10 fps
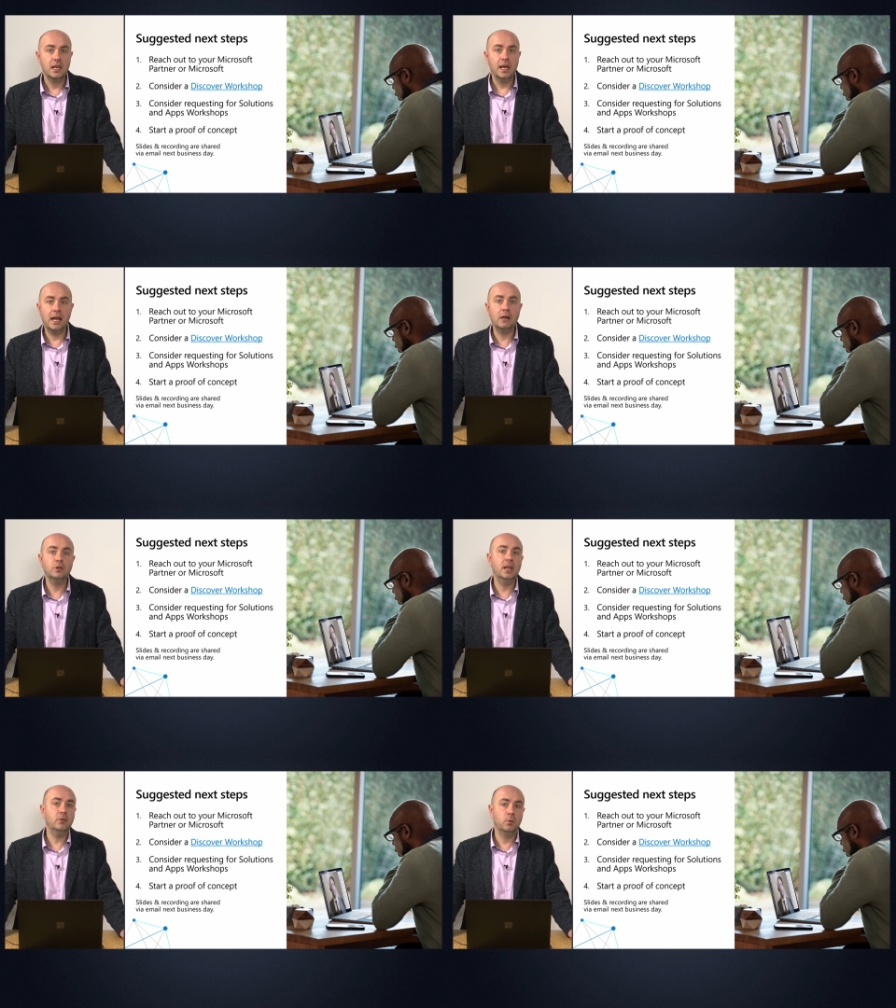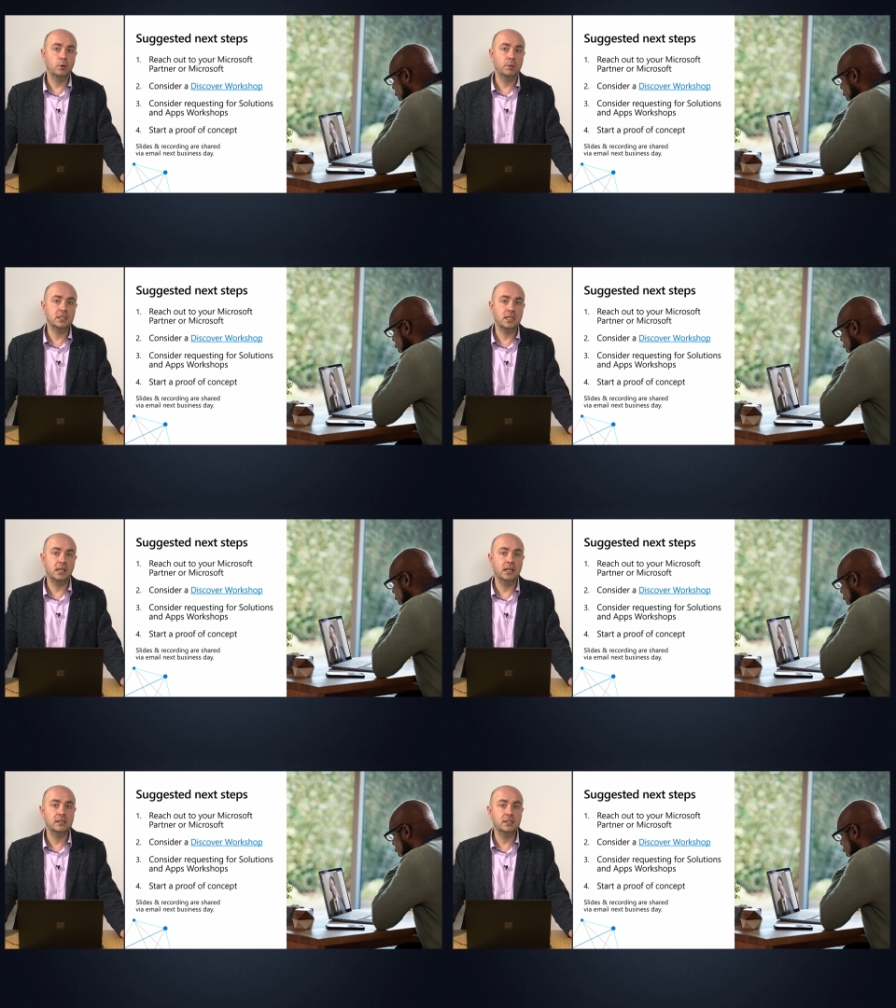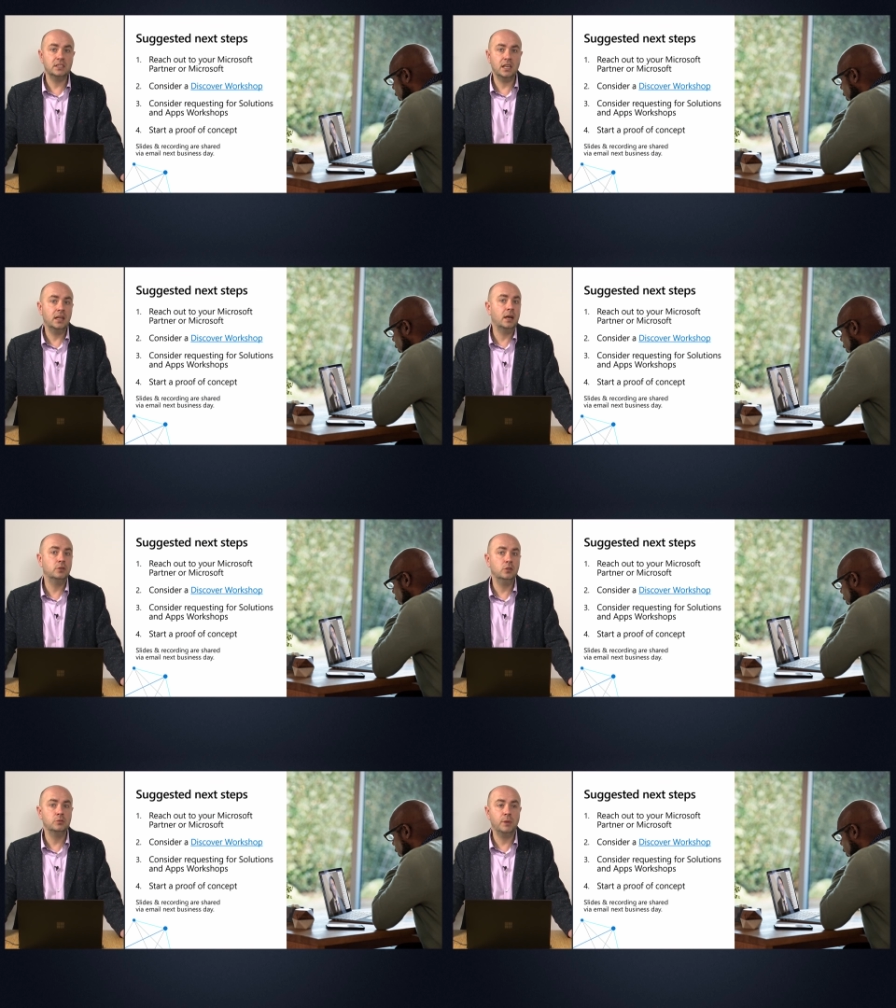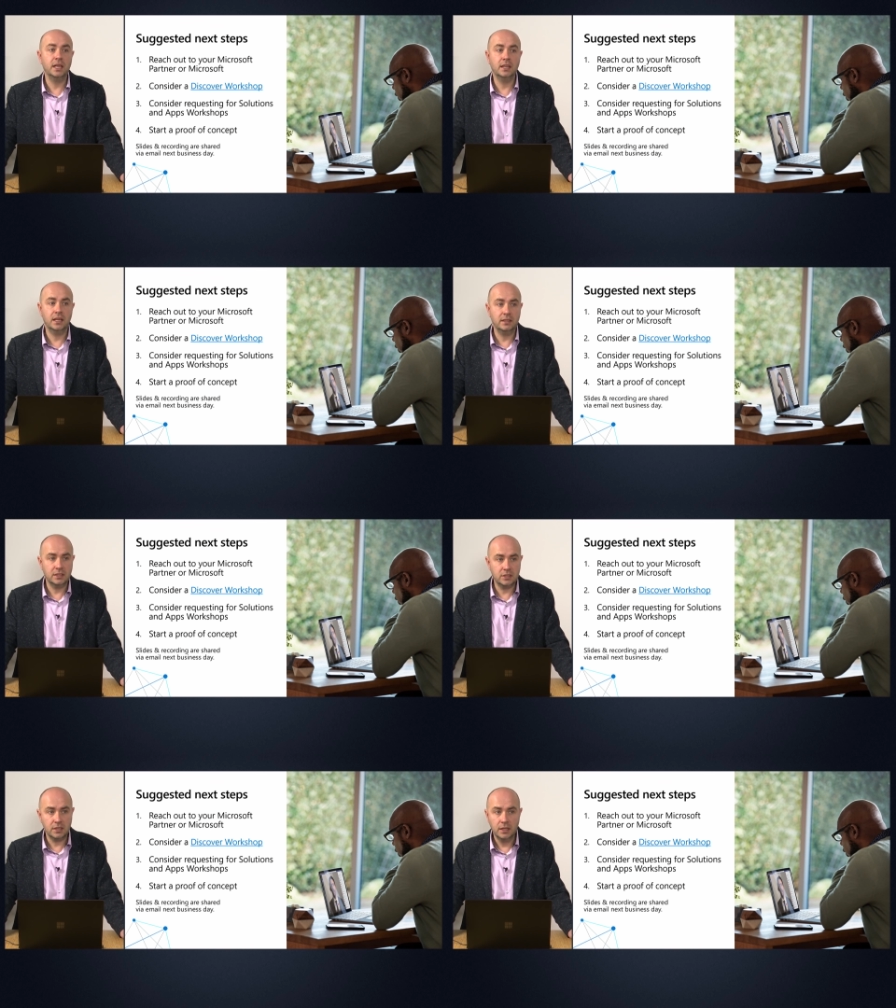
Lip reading: and how to get workplace analytics and how to use my analytics.